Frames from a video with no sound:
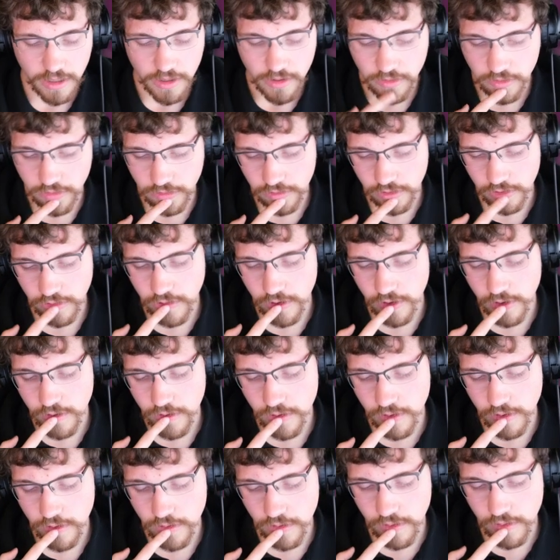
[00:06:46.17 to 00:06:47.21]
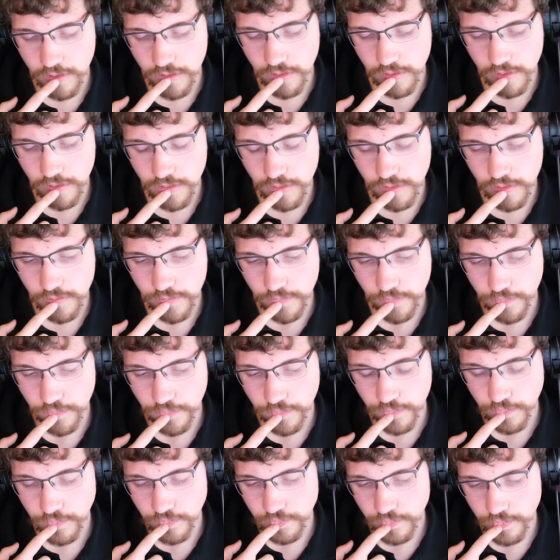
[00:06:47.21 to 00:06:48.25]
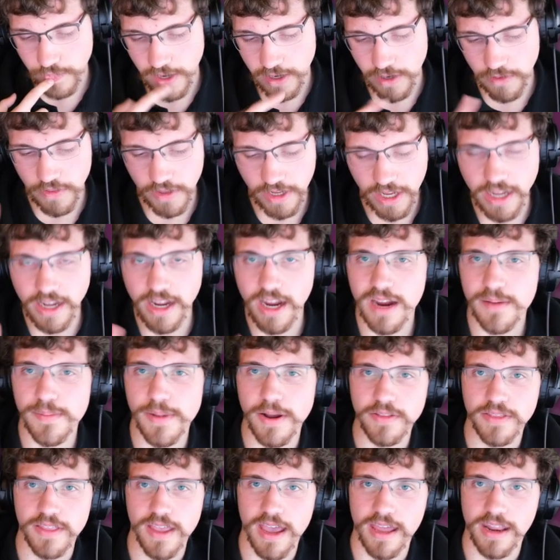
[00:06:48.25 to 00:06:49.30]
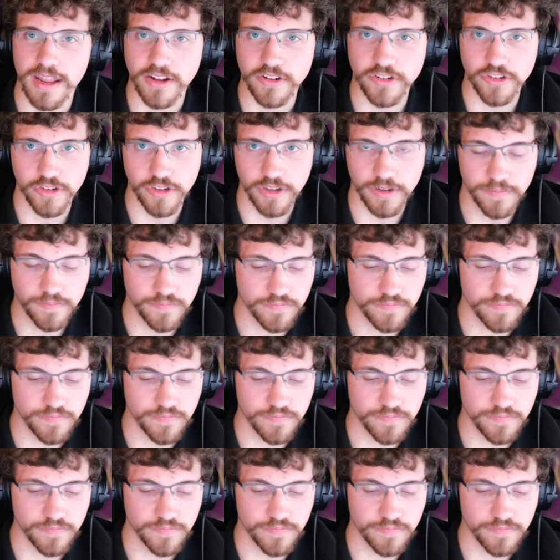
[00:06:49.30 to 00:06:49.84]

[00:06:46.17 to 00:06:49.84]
so I don't think I care about that, actually.